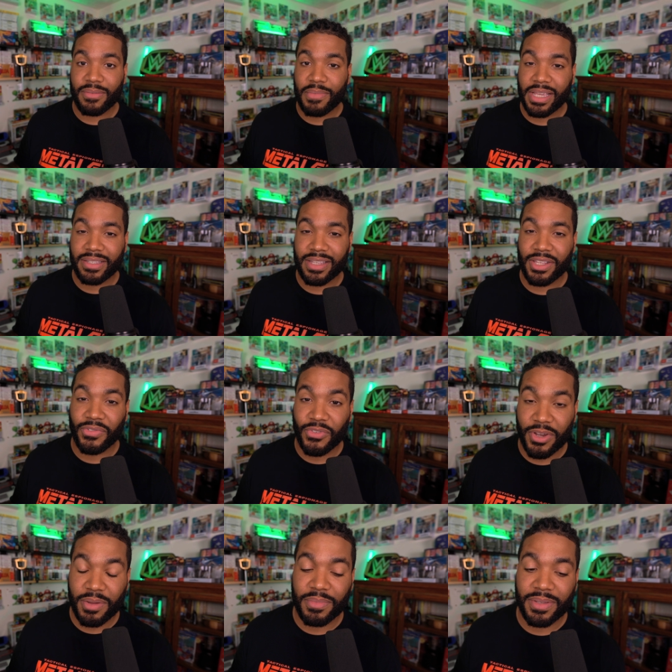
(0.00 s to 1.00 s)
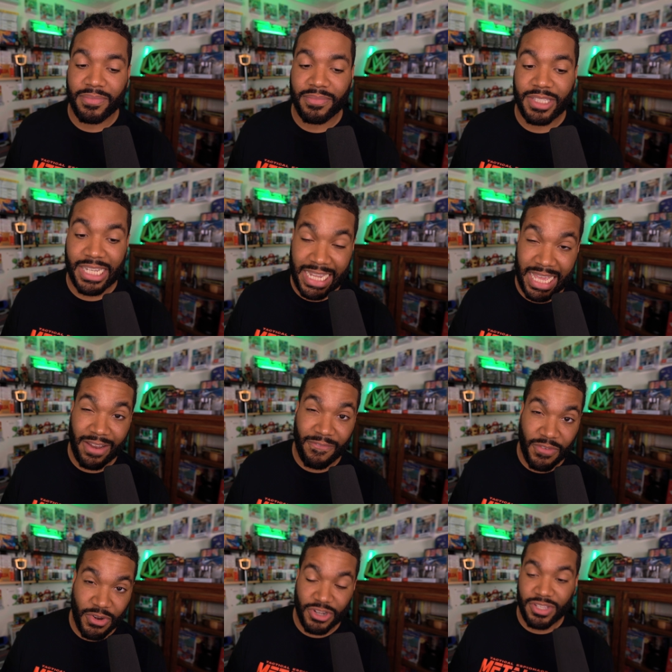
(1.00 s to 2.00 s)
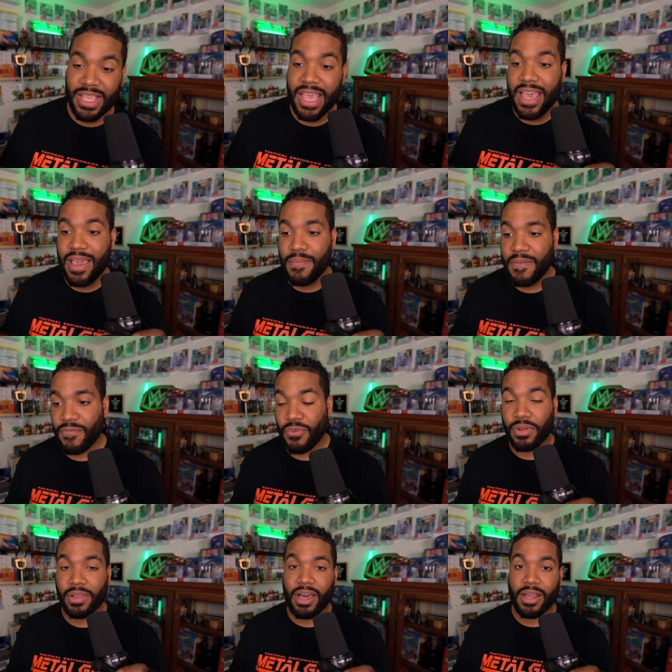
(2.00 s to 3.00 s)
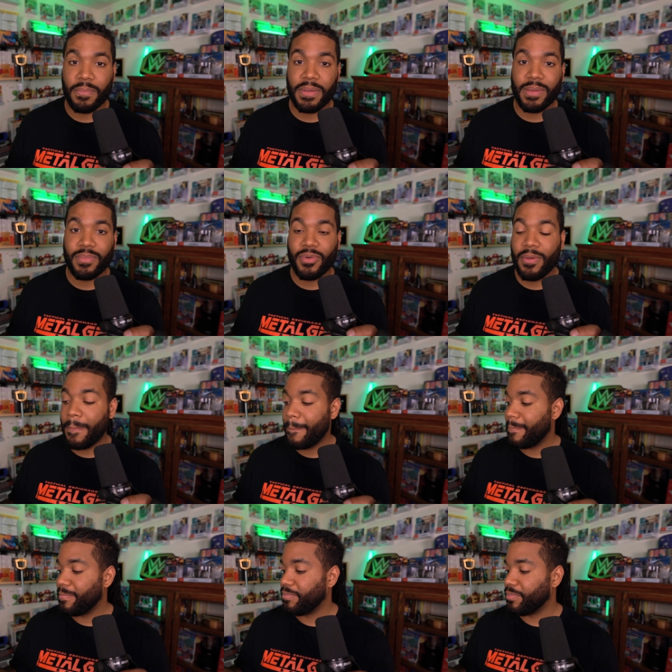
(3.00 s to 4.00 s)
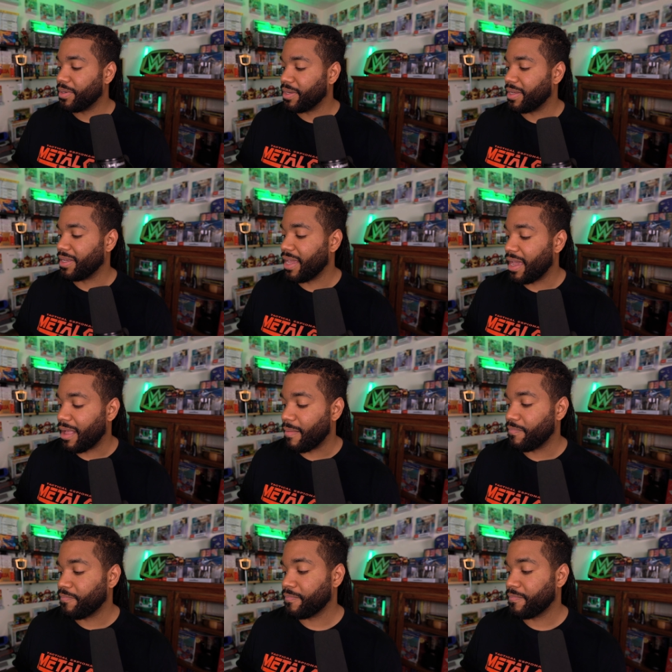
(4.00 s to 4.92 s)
it makes sense for him to get it first before a lot of people. But yeah.